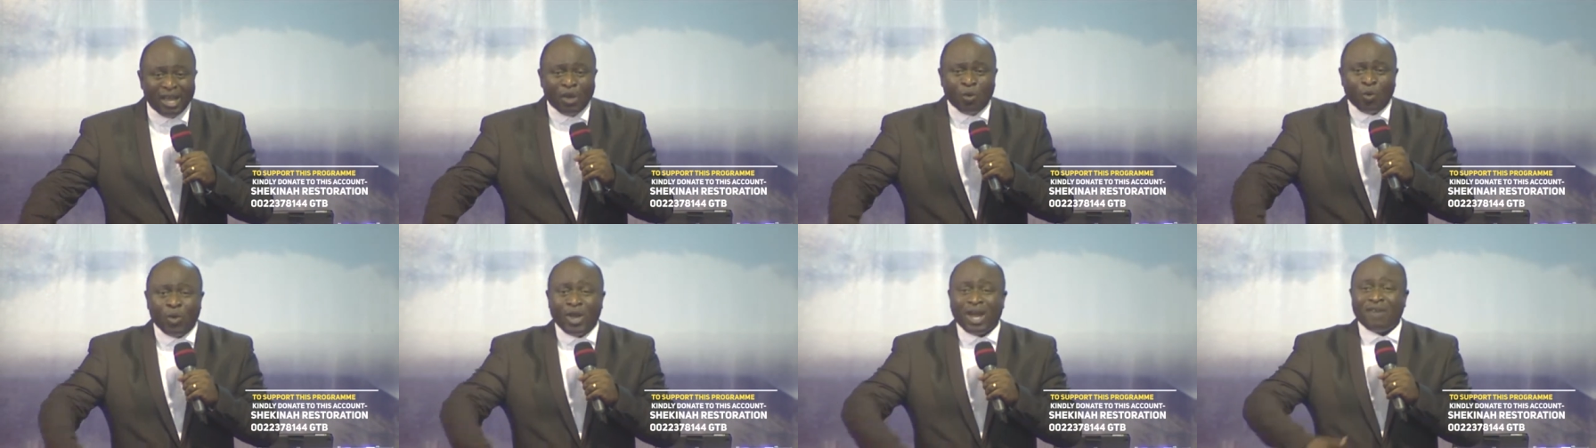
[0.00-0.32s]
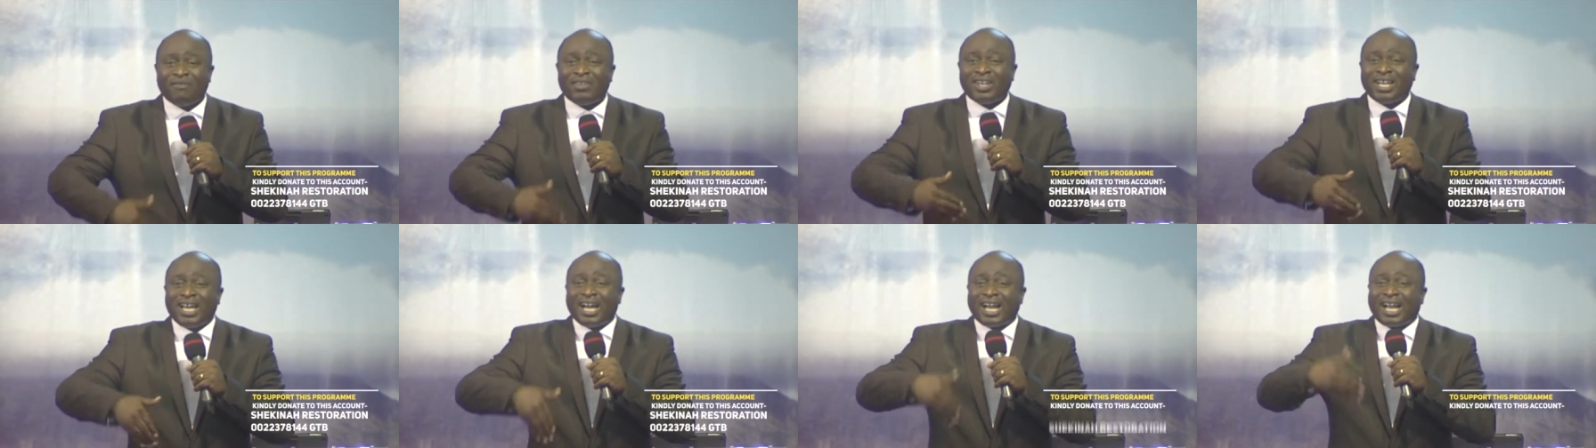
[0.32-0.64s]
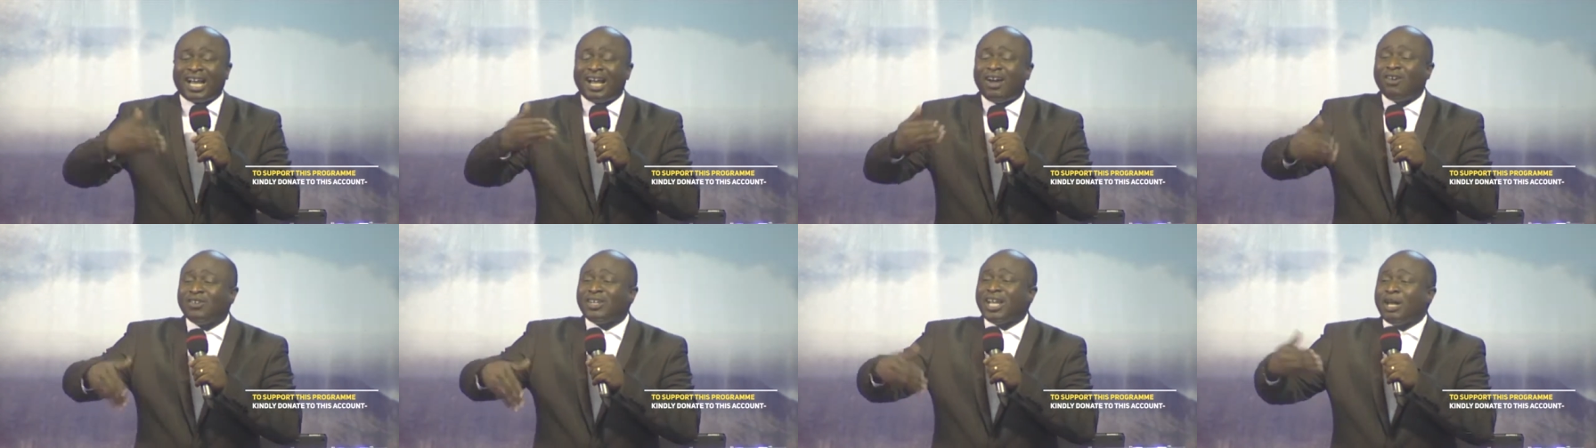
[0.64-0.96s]
We have an
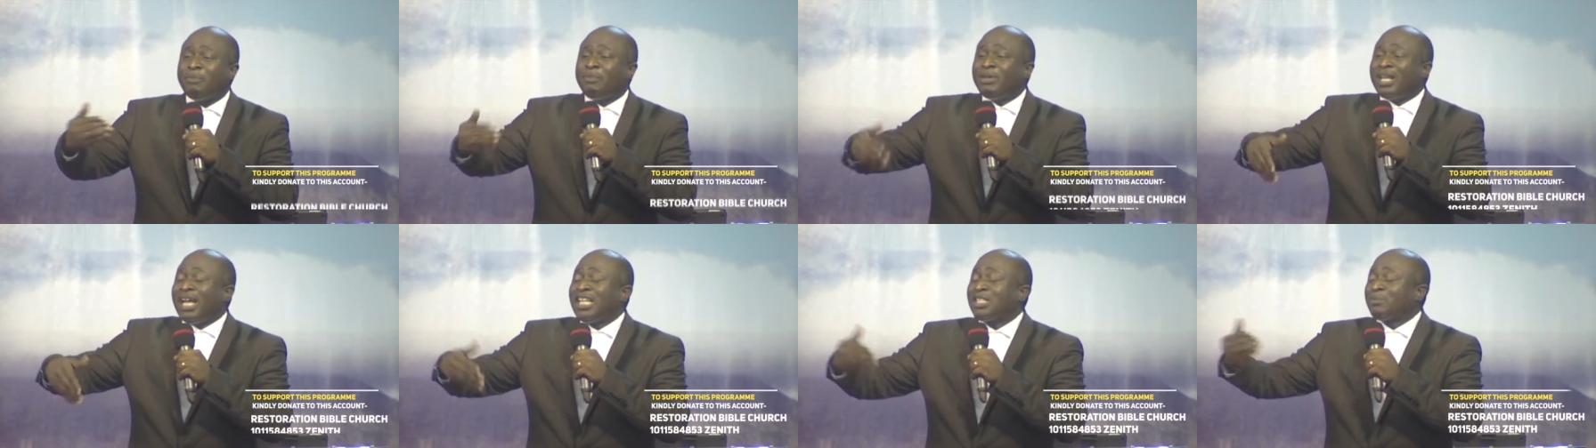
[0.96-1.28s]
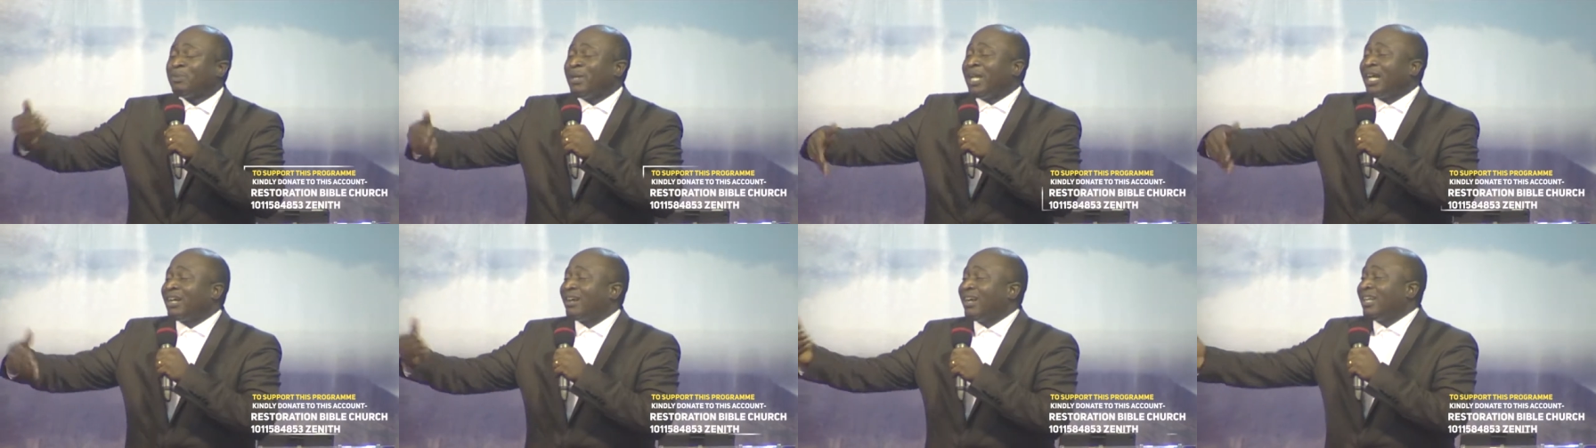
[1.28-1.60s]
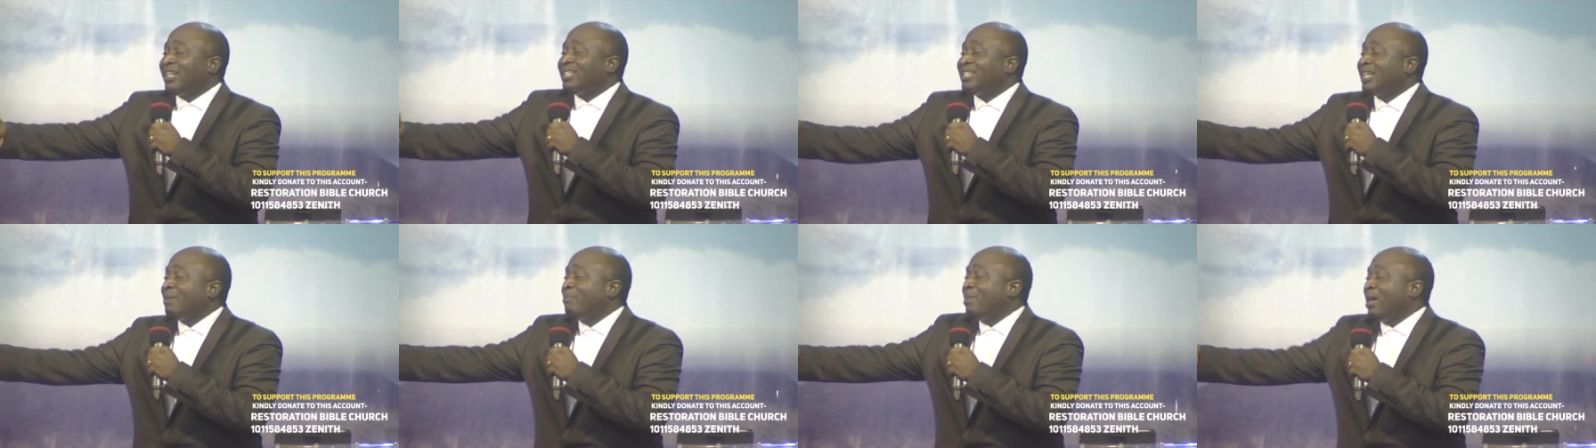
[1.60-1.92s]
account that has been
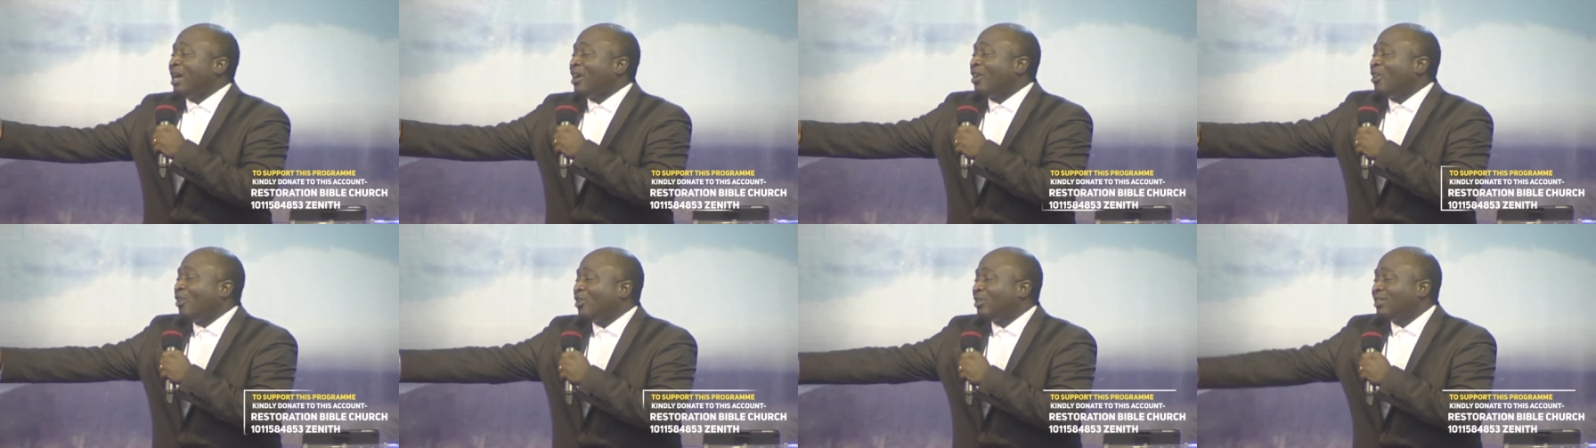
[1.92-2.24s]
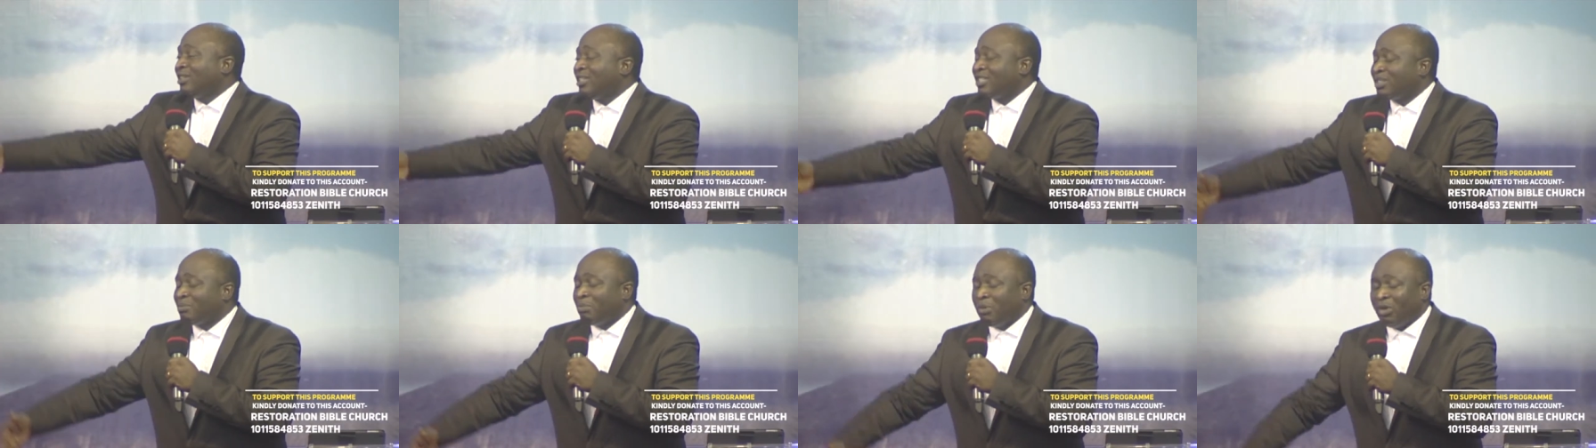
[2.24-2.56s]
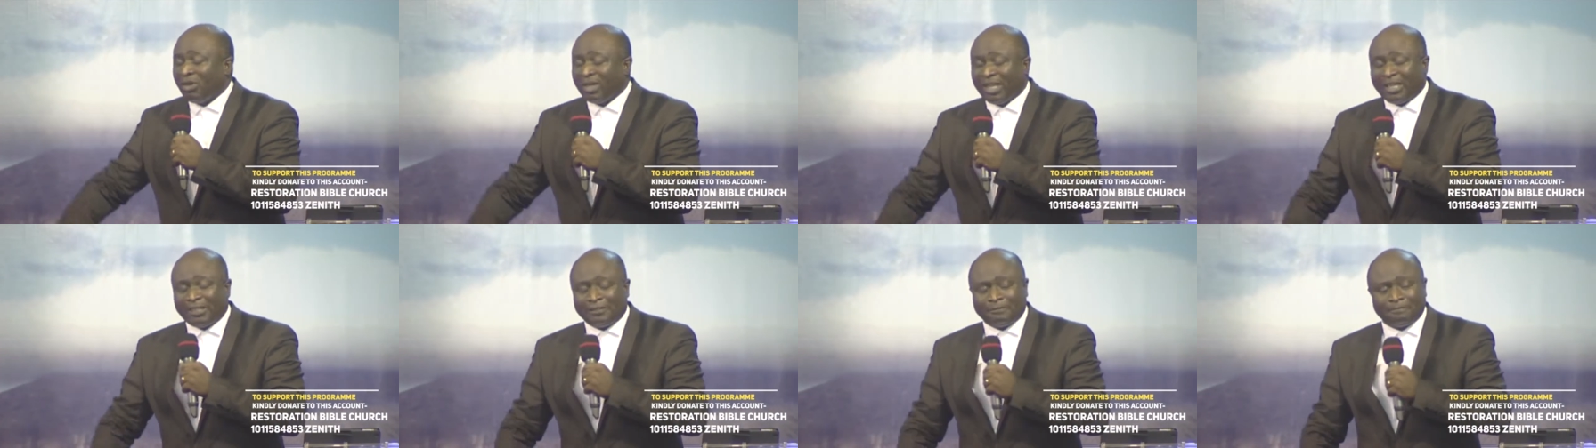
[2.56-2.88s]
credited by God this
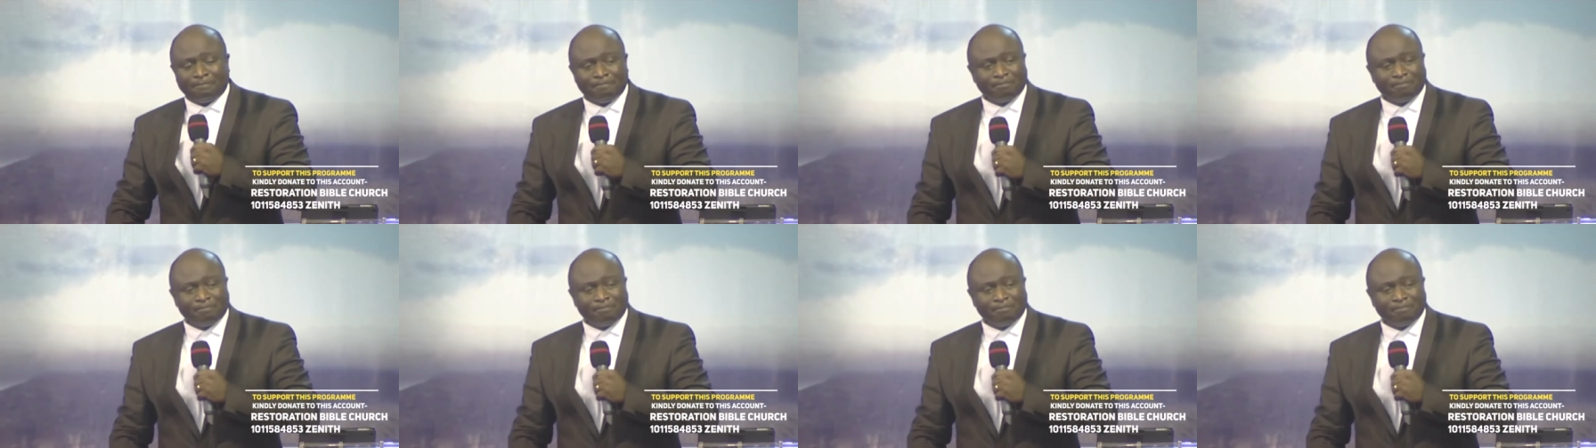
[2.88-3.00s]
morning.